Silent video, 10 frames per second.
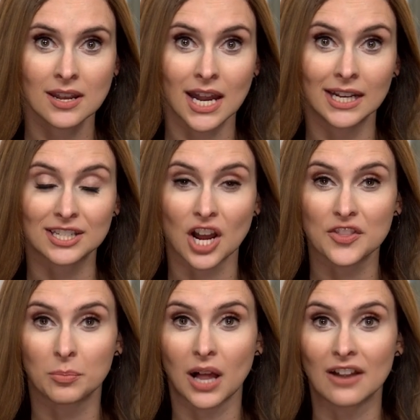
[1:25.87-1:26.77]
And it's
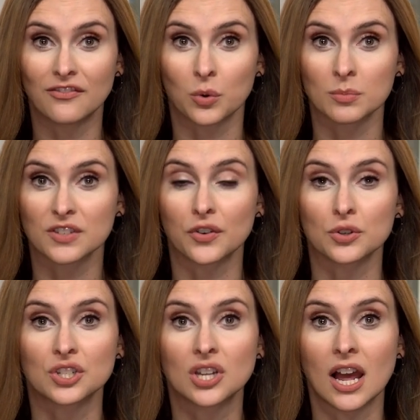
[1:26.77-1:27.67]
not the platform's
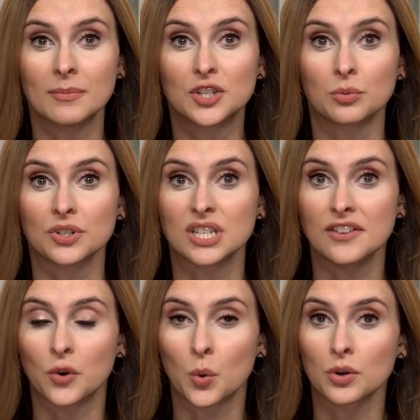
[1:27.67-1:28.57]
first time to
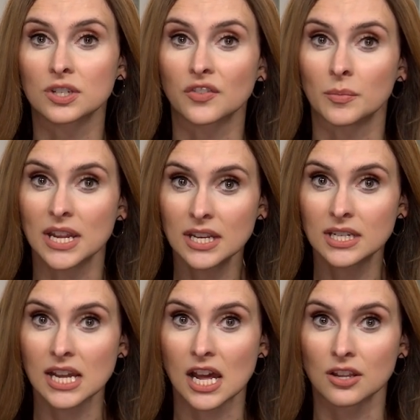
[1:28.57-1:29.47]
receive orders from
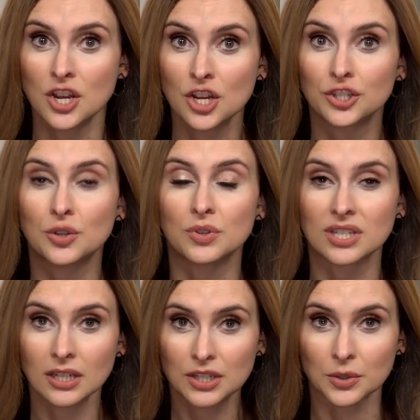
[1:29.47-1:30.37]
India to
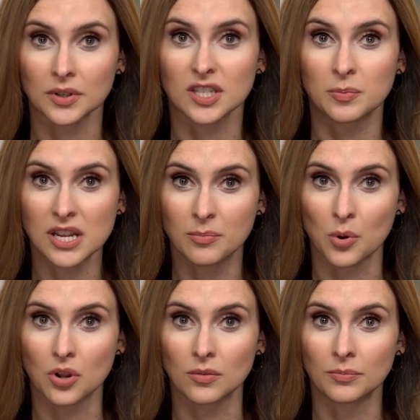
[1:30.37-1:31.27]
censor its
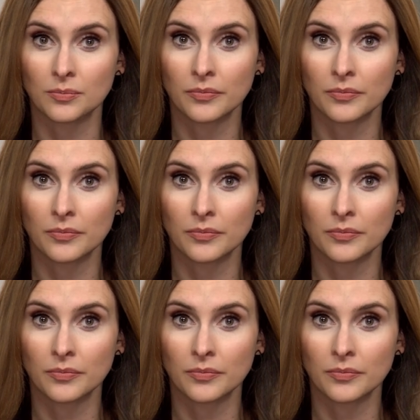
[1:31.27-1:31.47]
people.